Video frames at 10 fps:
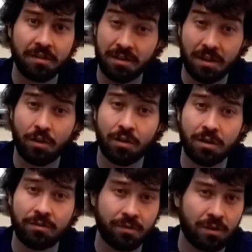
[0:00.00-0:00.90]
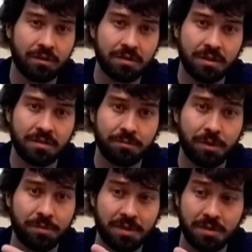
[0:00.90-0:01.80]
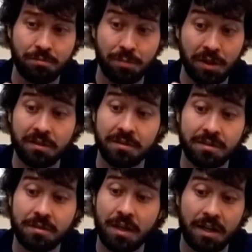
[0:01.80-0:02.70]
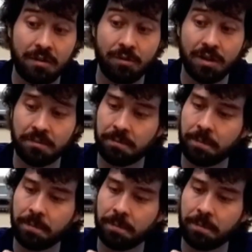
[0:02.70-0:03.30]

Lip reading: They are, for all intents and purposes, buttons anyway.